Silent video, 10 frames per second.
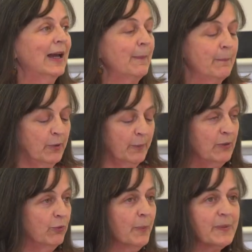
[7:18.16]
and
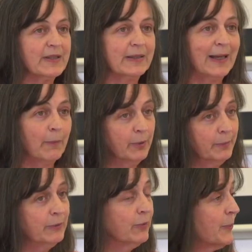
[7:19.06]
Bobby Robson. Now,
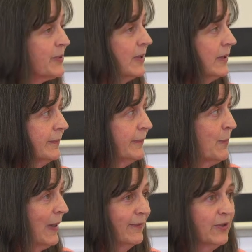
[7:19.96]
Bobby Robson, you
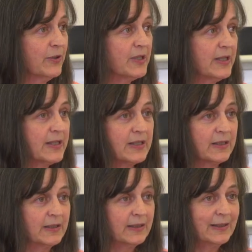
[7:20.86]
might have noticed,
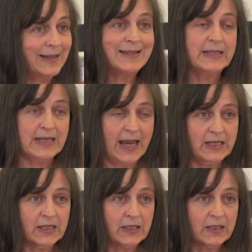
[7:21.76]
is
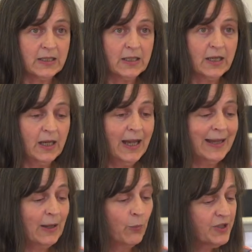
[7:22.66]
dead.
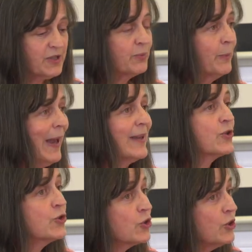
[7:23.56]
And I wasn't prepared
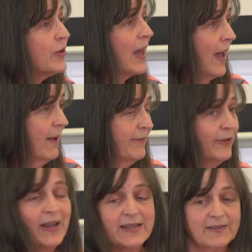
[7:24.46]
to do that
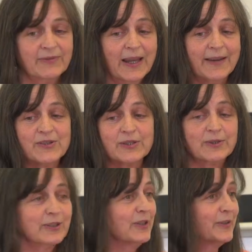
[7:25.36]
for End of Life in
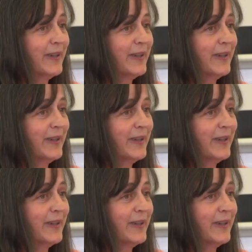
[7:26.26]
the